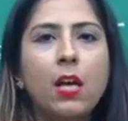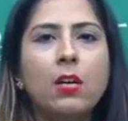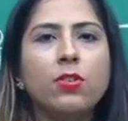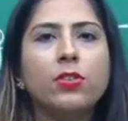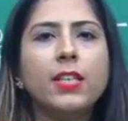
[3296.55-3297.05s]

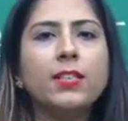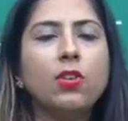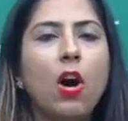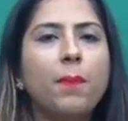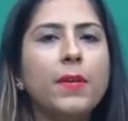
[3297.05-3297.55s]
So this
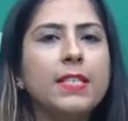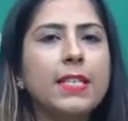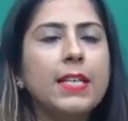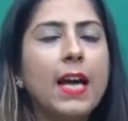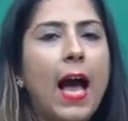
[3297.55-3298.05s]
copper
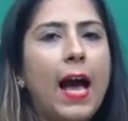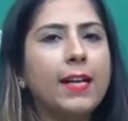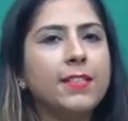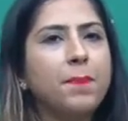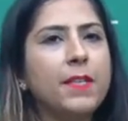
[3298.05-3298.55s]
T
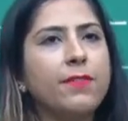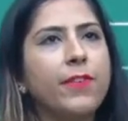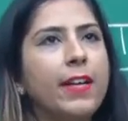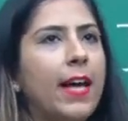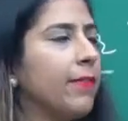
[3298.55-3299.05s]
has
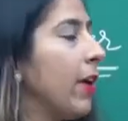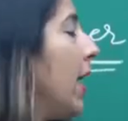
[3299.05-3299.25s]
specific life,